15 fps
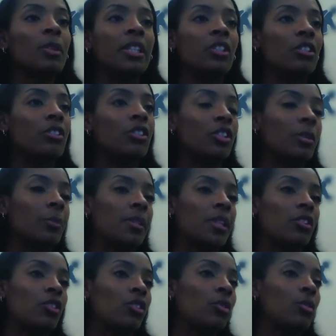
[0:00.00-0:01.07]
internships
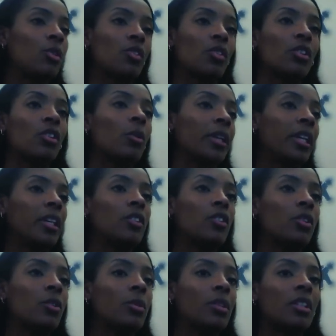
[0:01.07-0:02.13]
that students are going
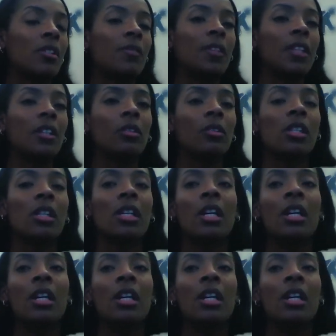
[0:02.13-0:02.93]
into in this field.